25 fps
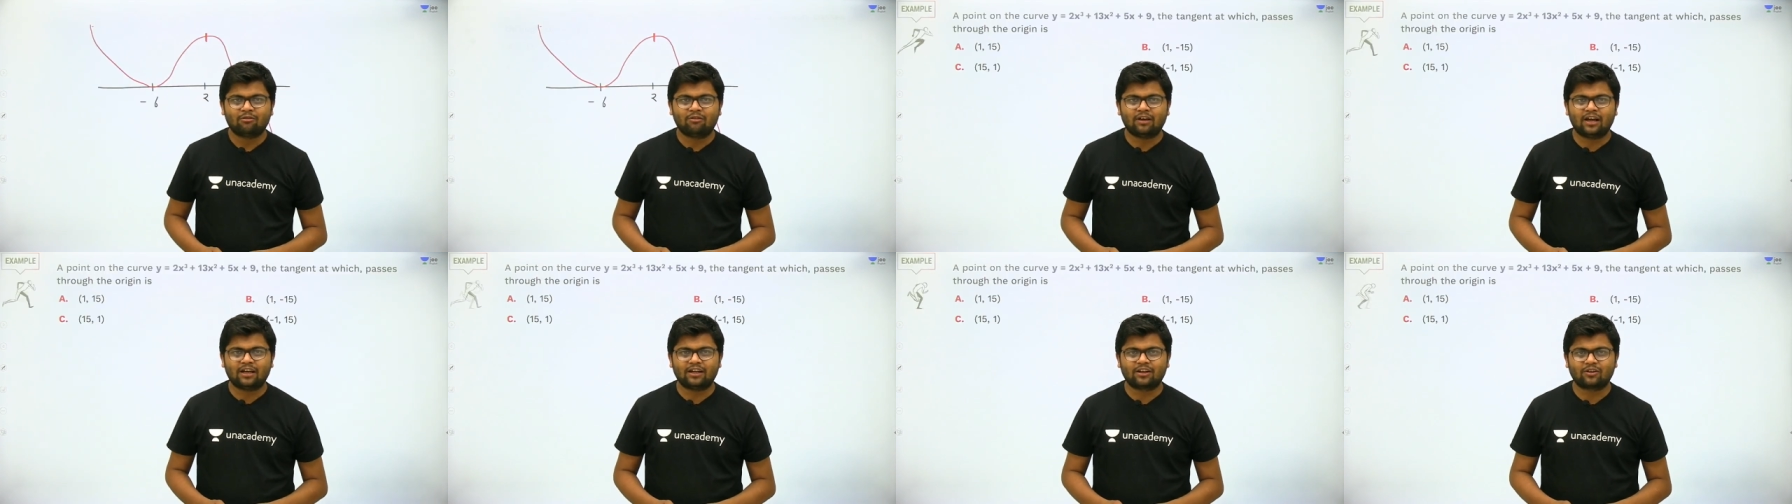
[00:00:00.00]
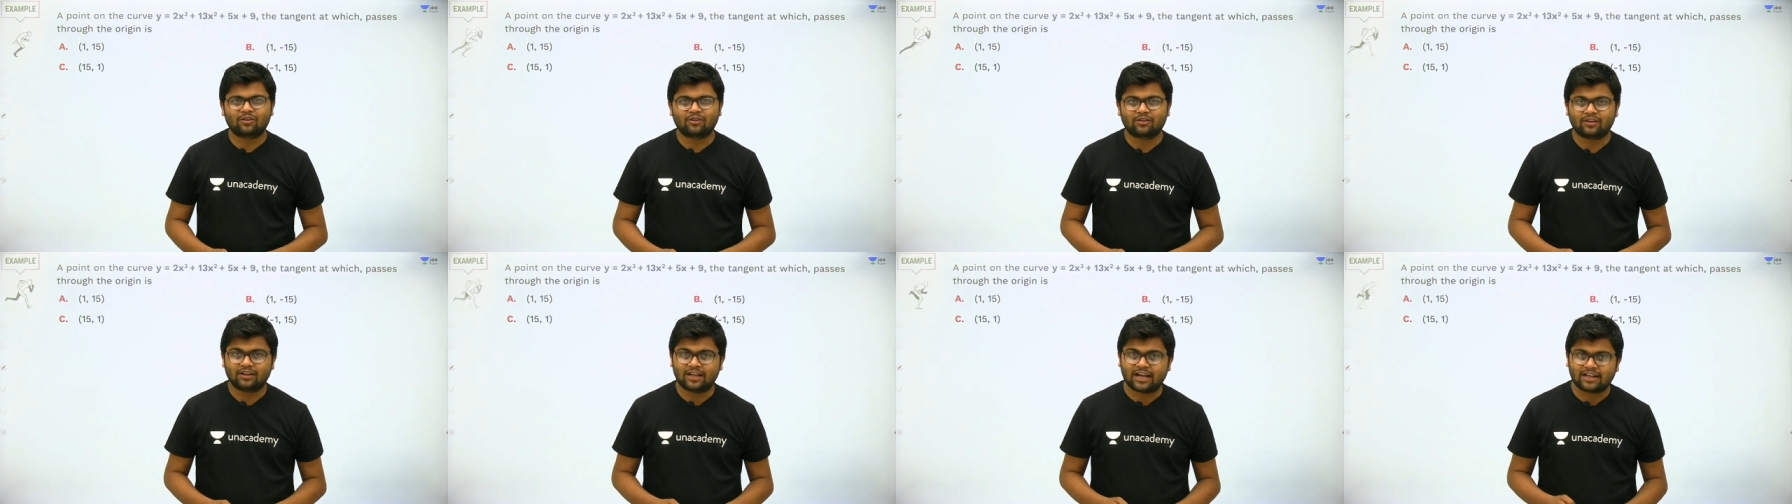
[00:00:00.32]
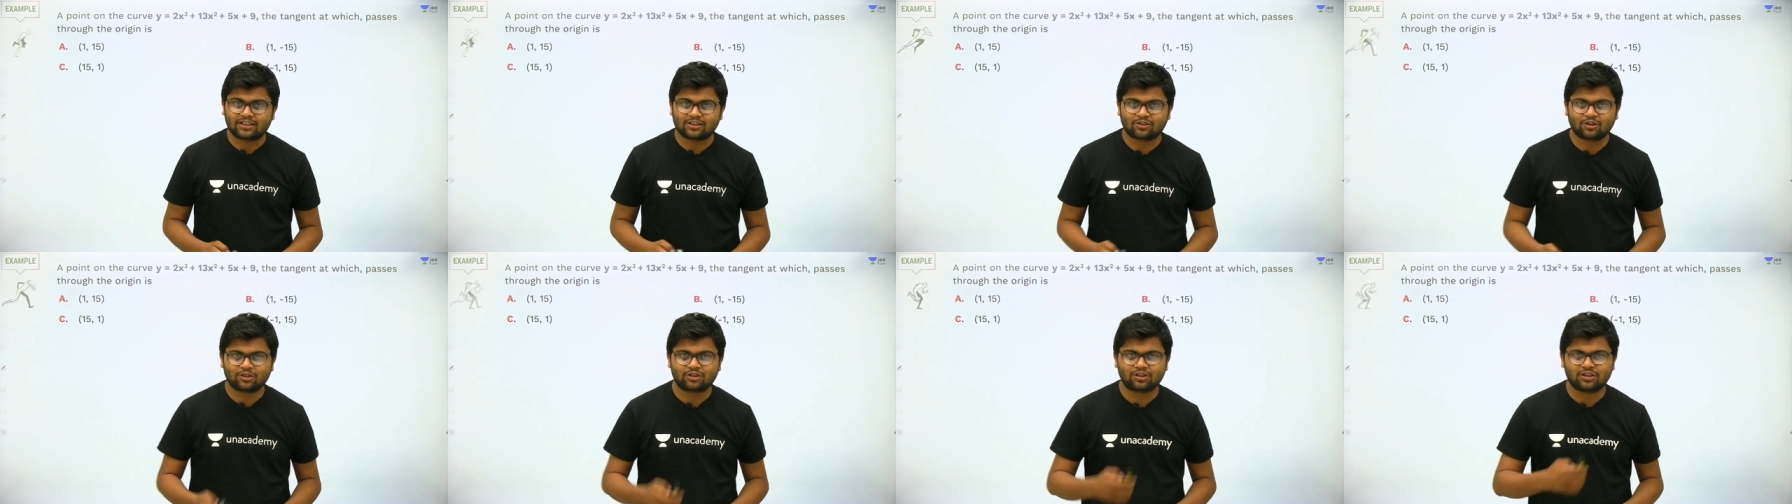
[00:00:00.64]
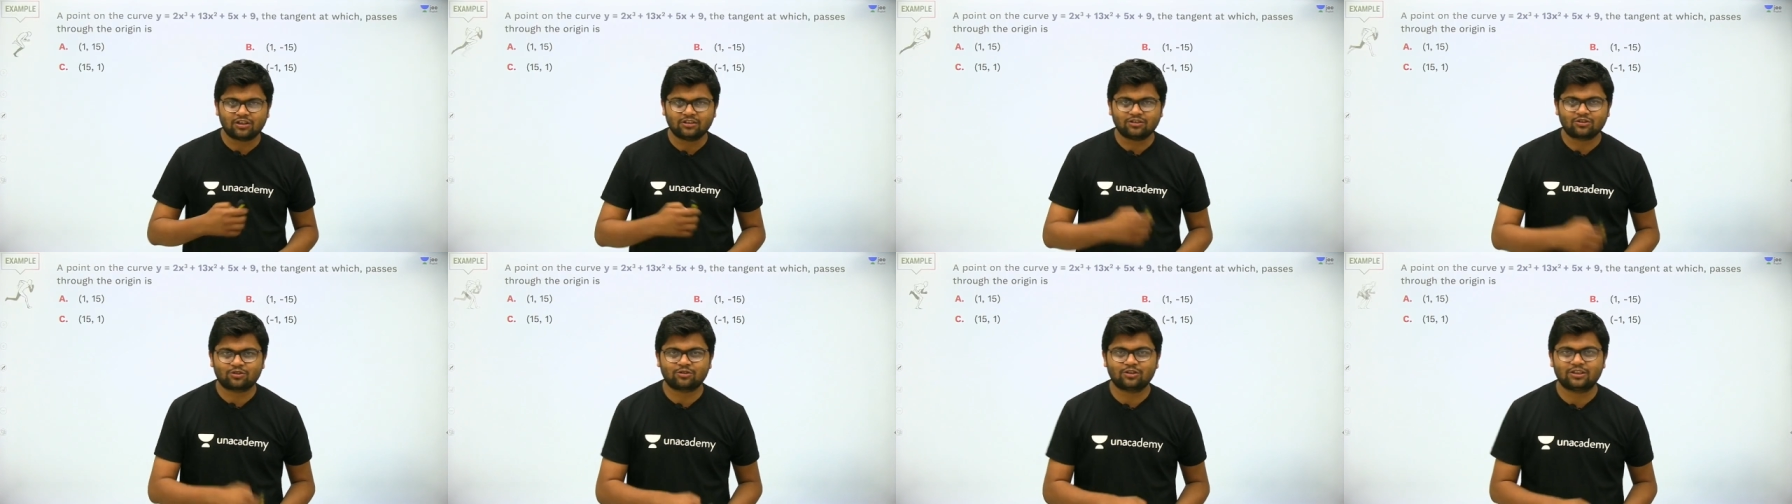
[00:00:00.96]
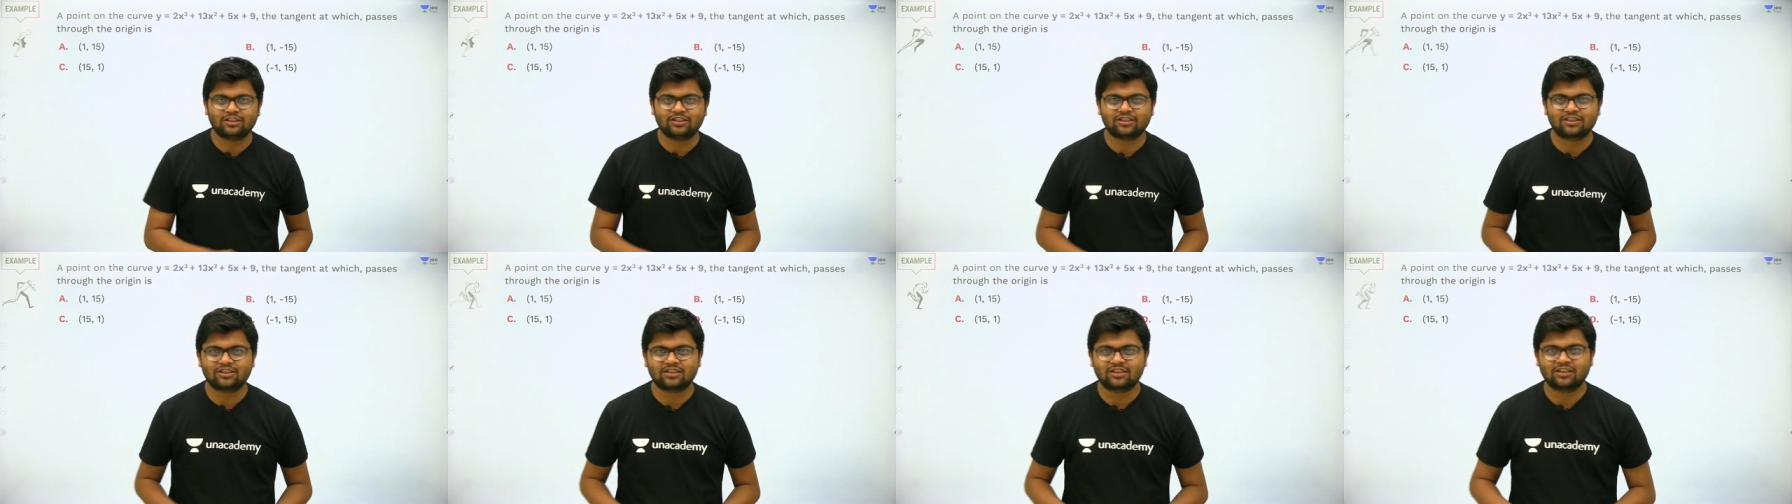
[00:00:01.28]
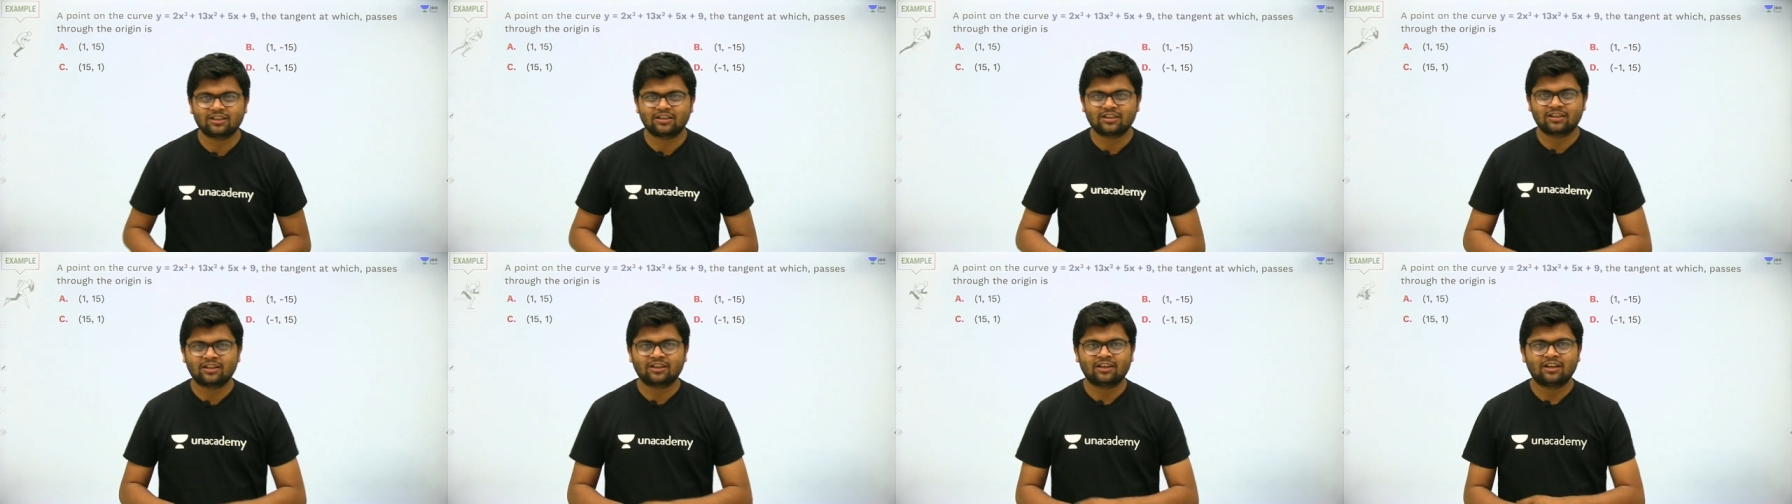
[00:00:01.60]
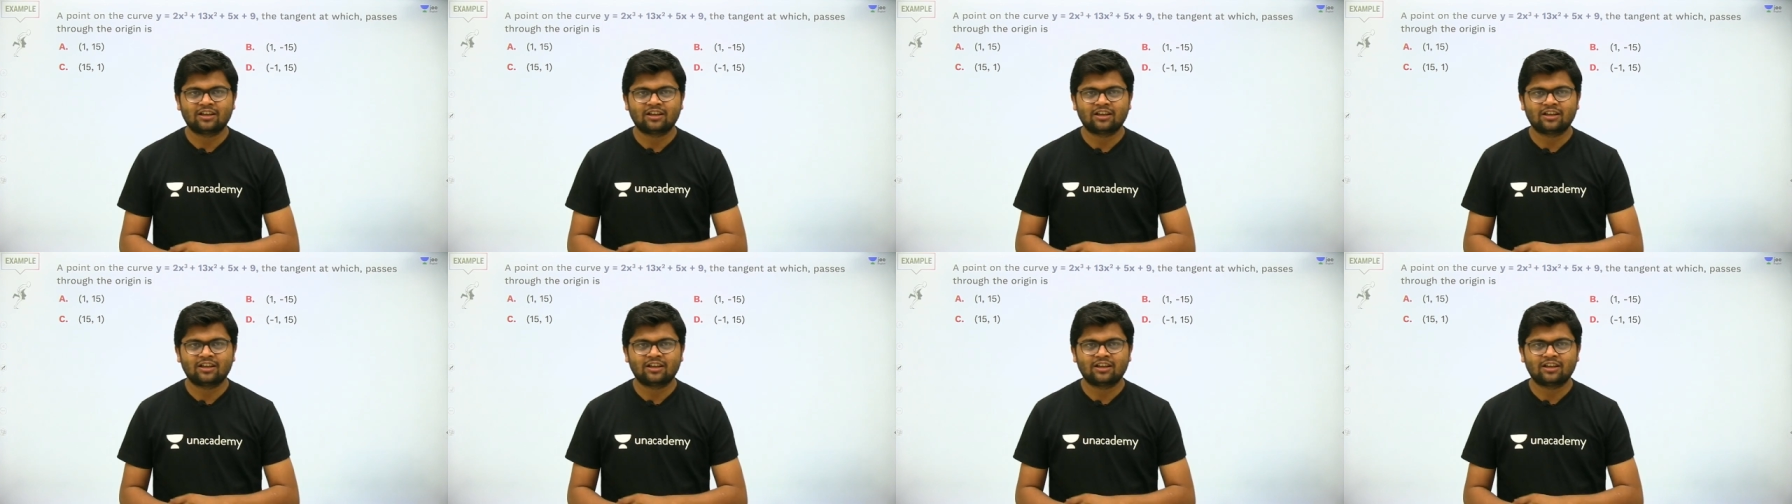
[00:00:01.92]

Very good. Next question, students.